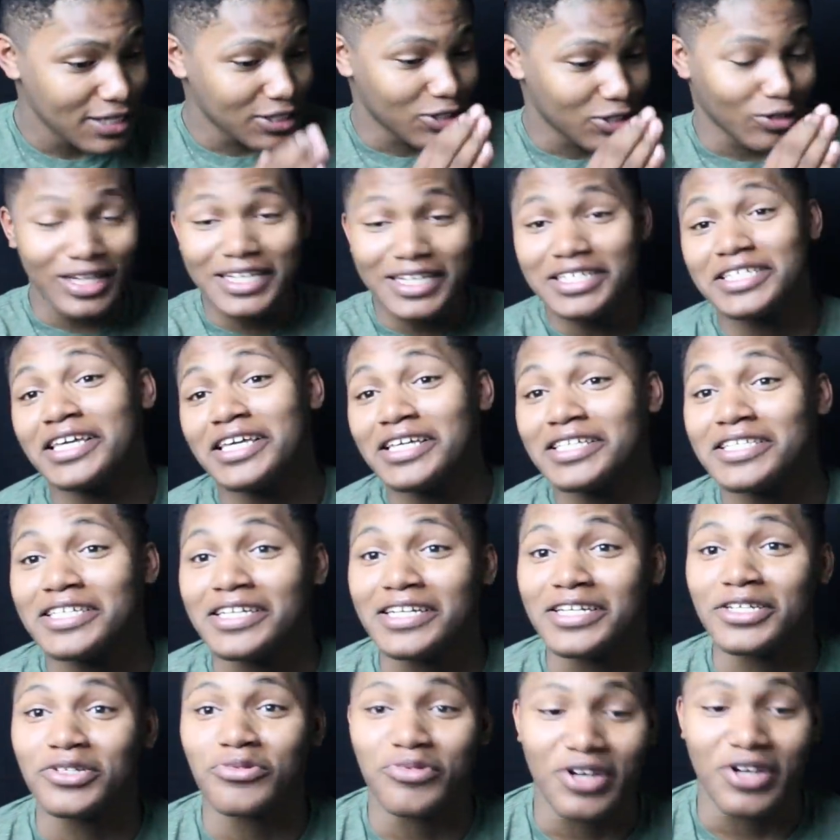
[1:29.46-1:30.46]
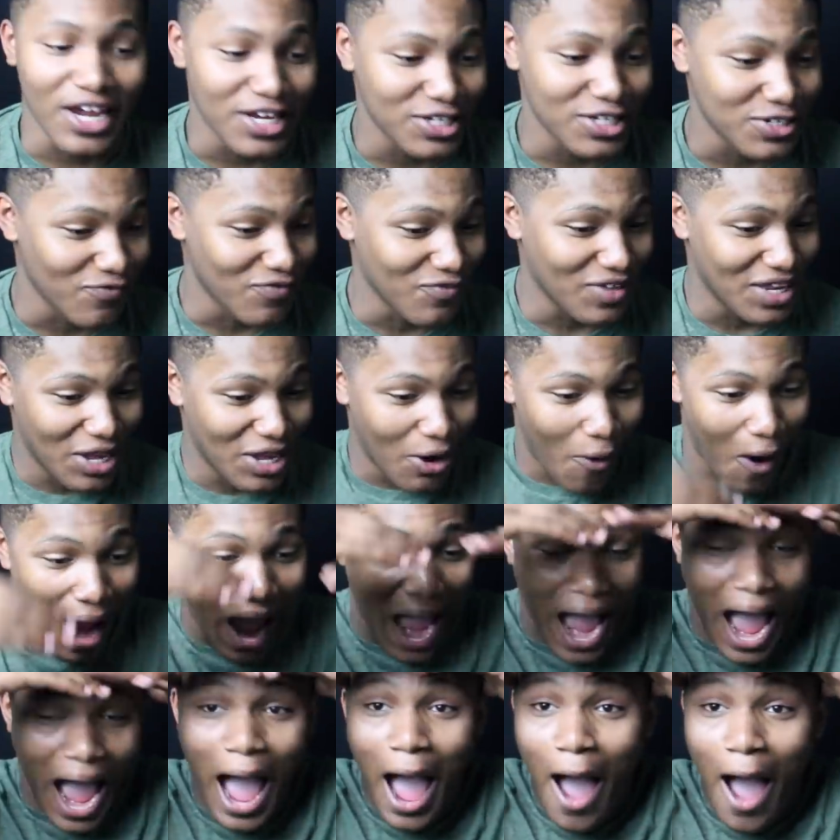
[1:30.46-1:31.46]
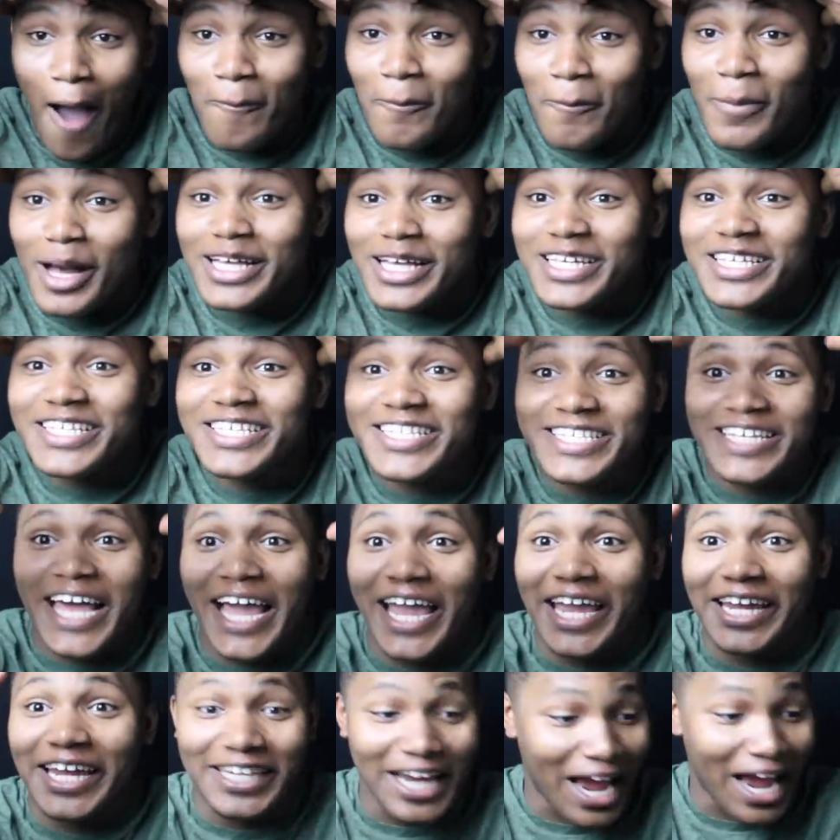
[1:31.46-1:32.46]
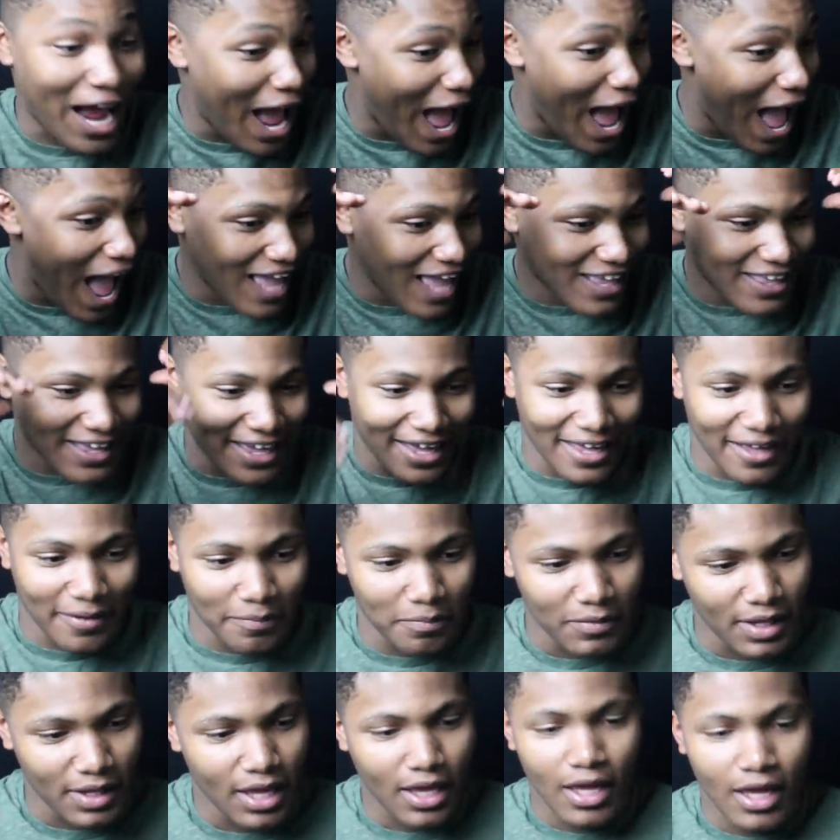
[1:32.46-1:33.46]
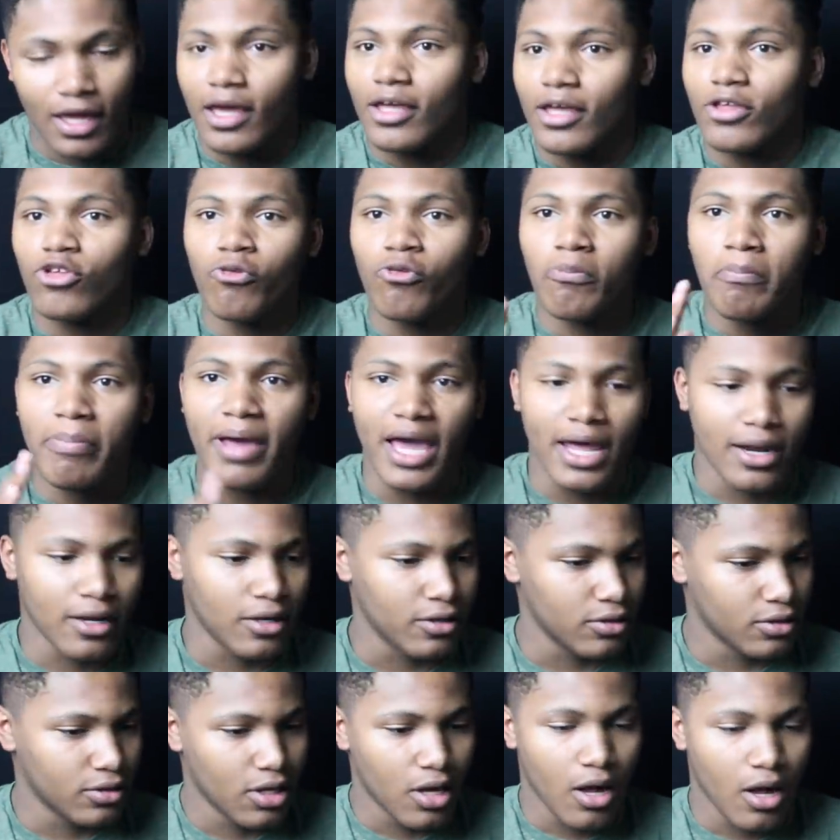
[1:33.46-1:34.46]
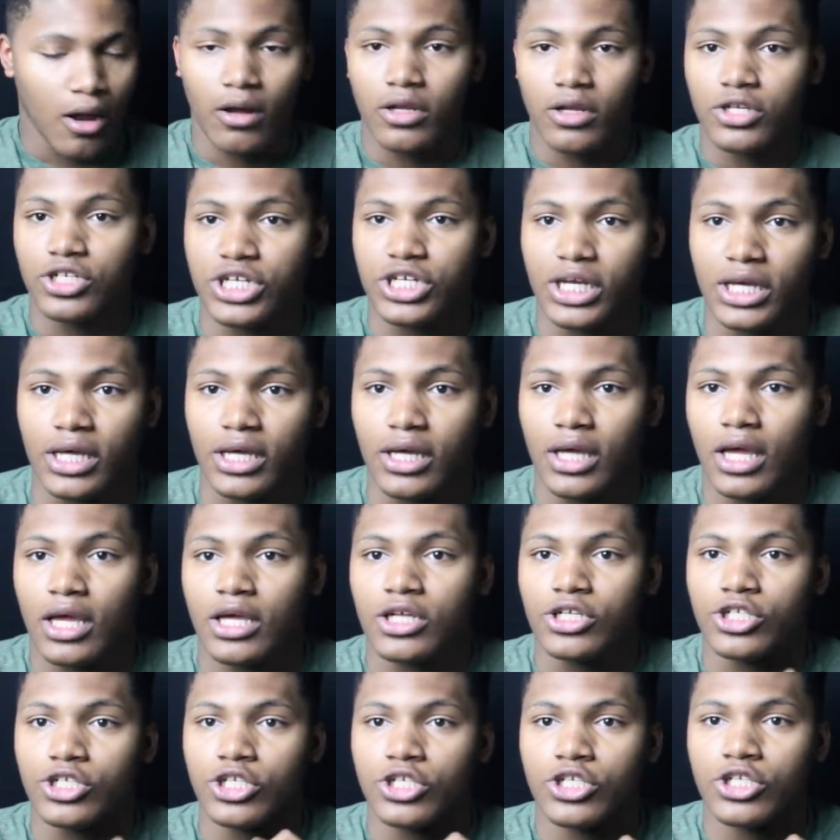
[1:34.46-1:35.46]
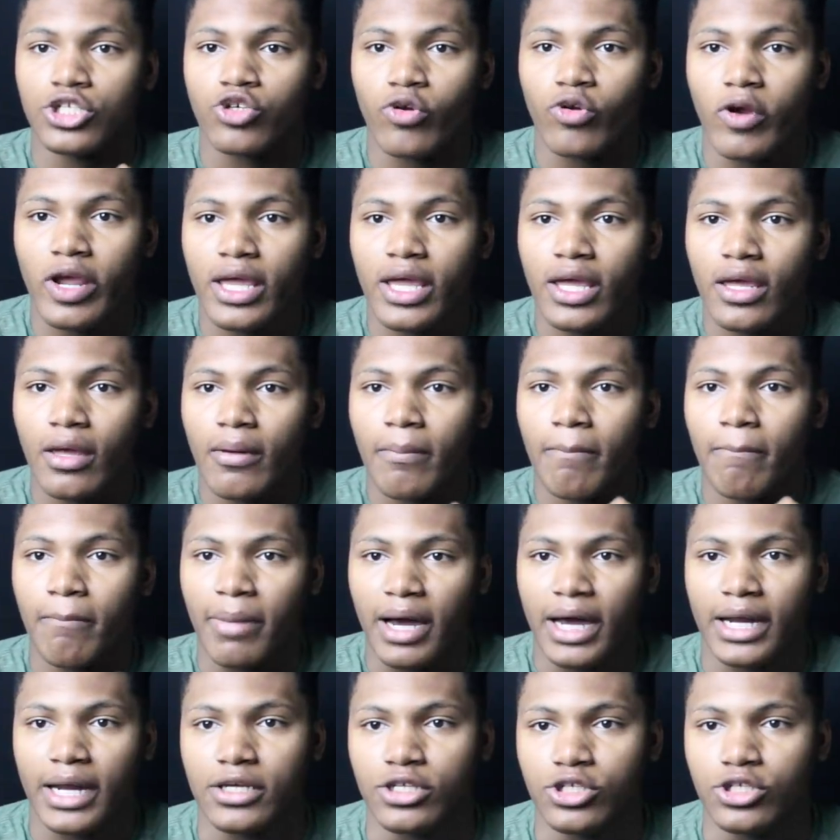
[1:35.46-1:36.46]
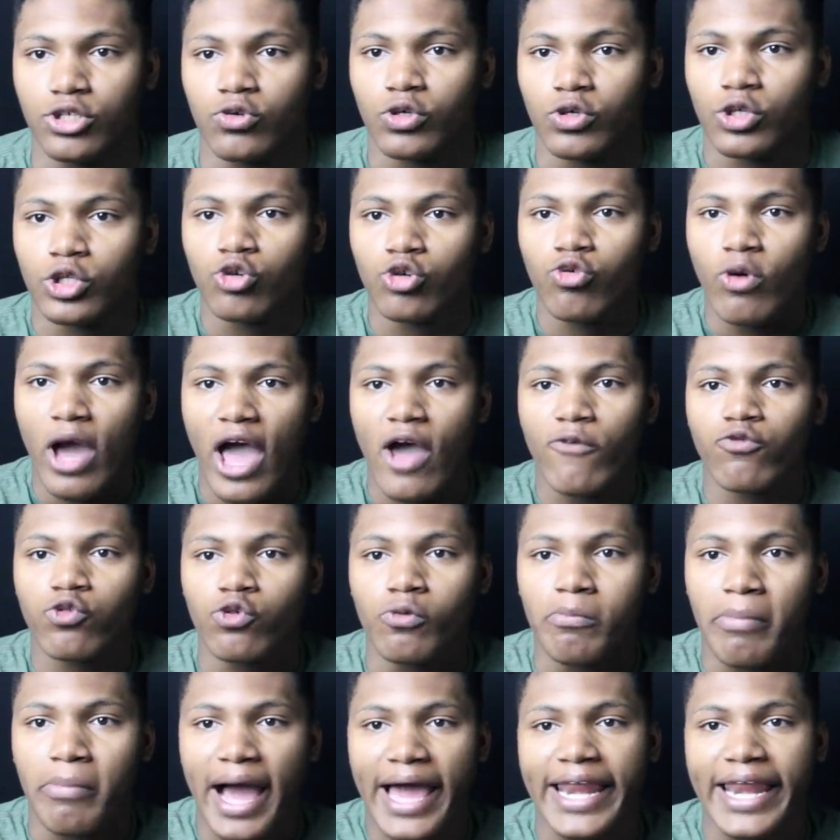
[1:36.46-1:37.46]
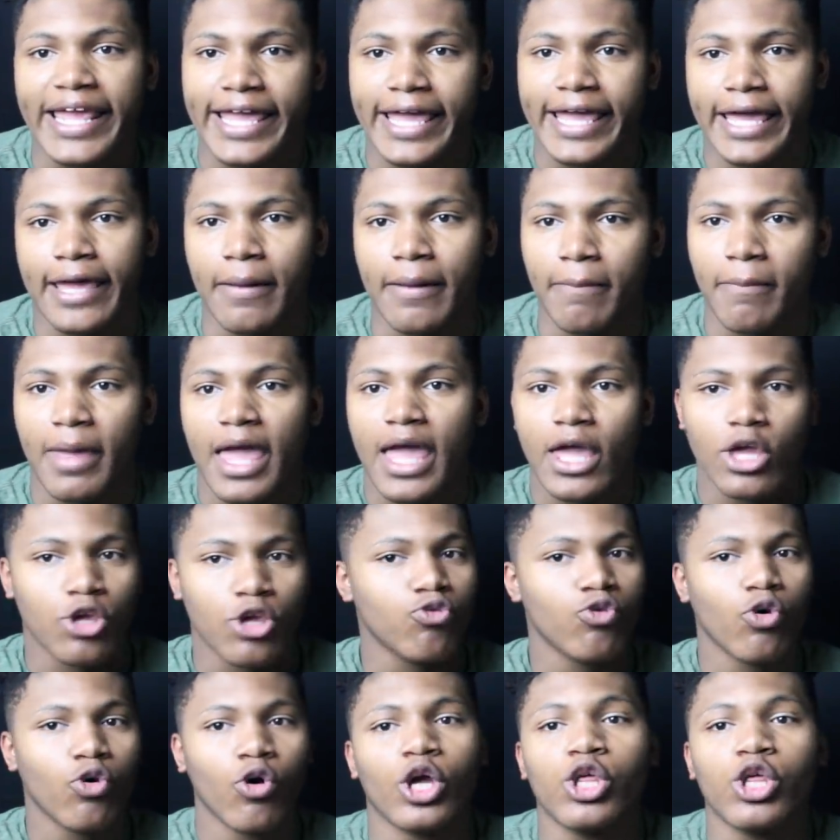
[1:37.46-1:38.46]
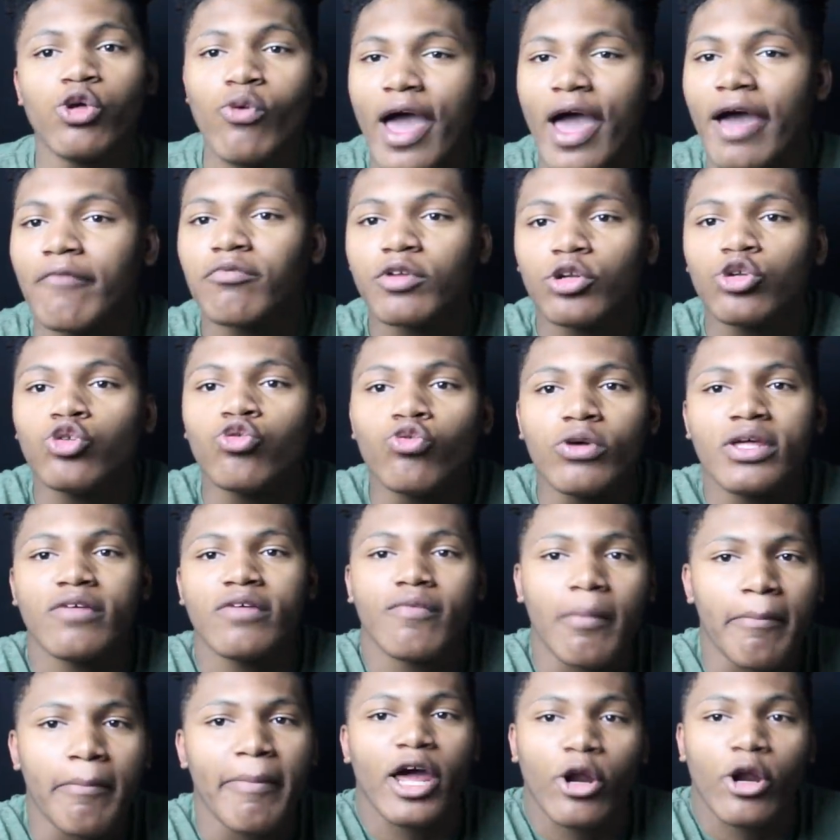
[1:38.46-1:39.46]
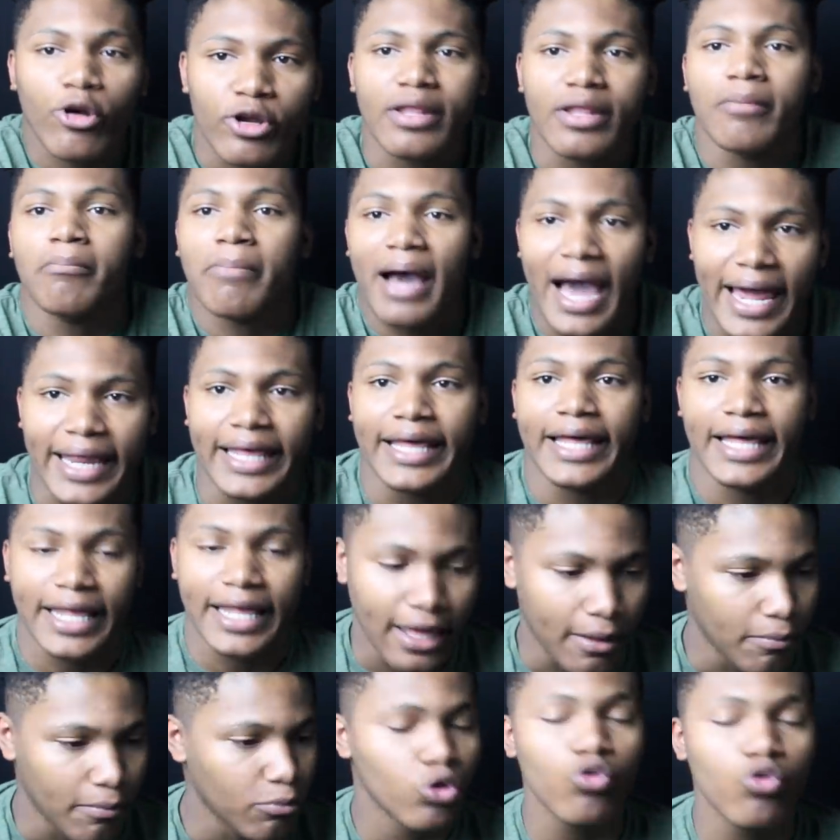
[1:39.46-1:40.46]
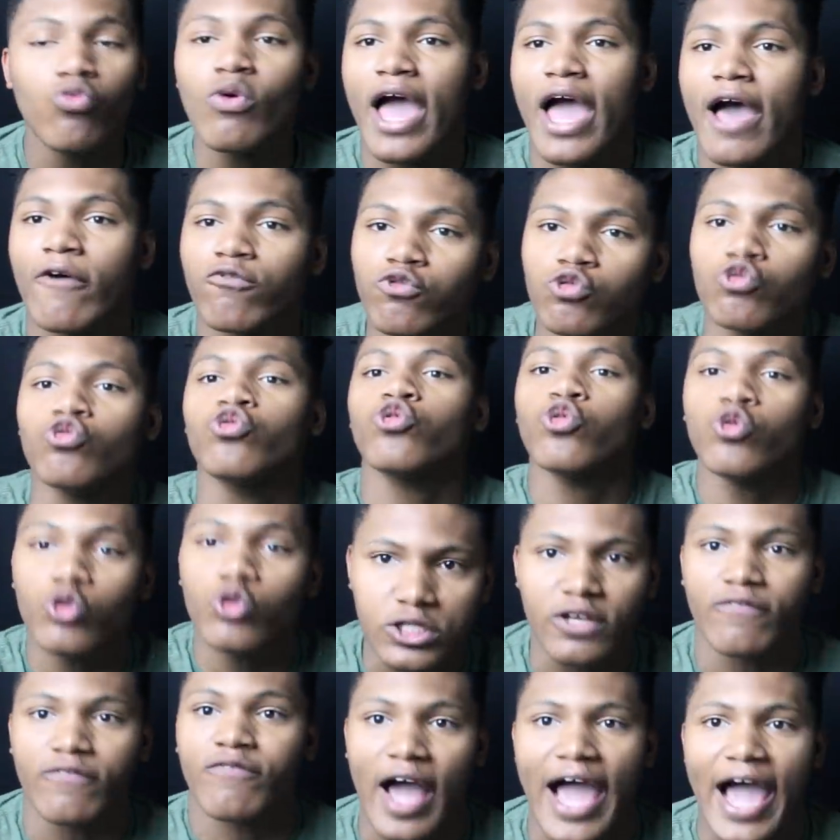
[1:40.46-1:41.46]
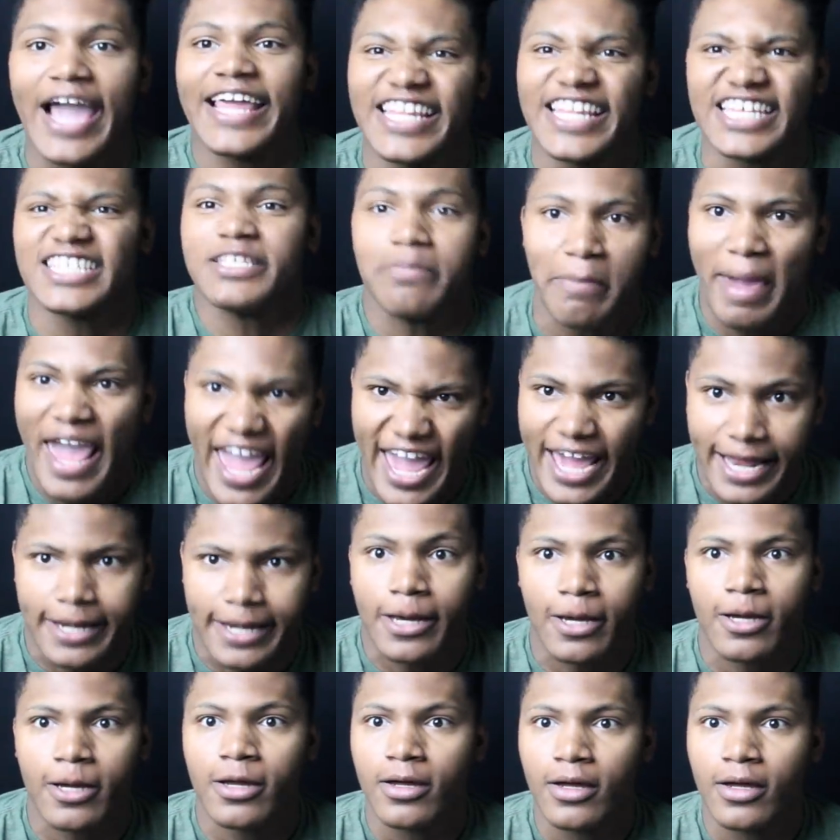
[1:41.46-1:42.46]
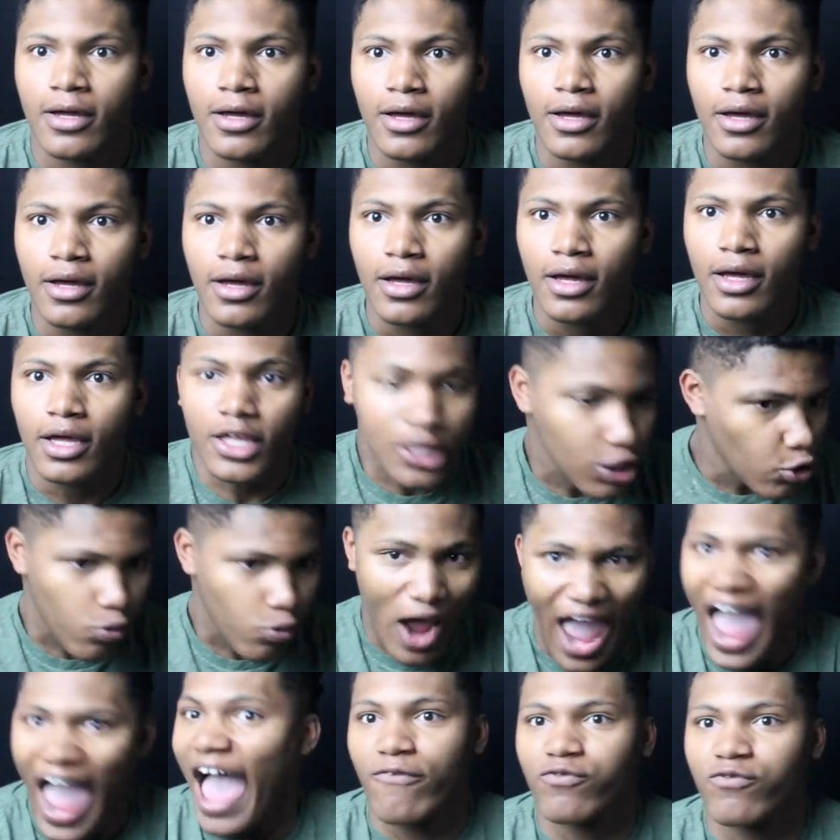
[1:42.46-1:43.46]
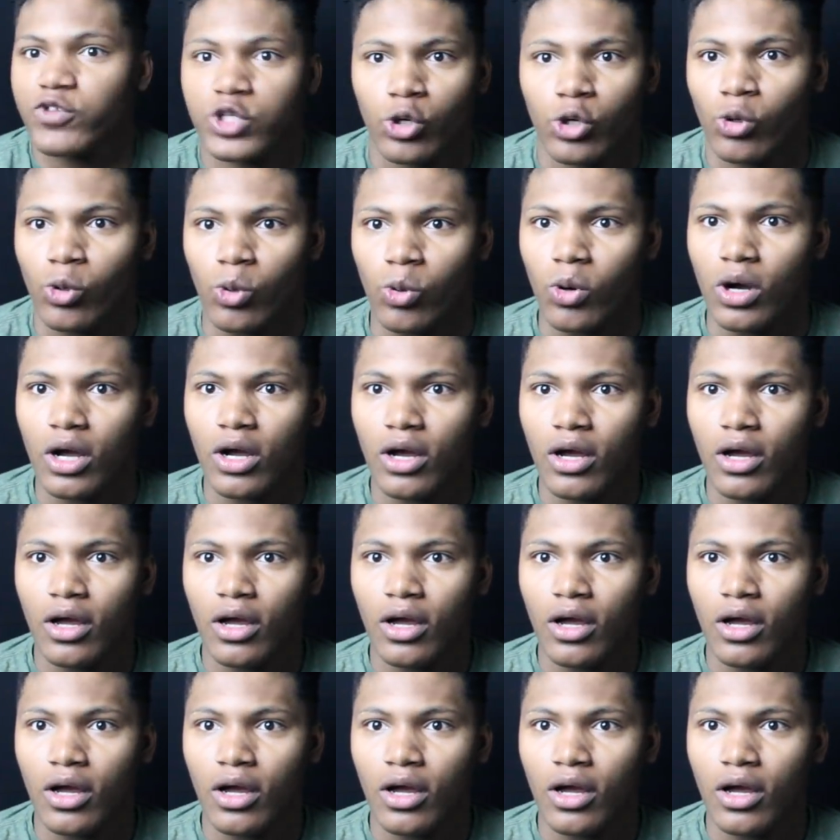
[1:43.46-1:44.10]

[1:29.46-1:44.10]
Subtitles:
So let's get into this reaction video. I'm psyched. I can't. You better. G. Drake bodied you. You have to body him. You know what? You have to do even better than bodying him. You have to crucify this man. You have to.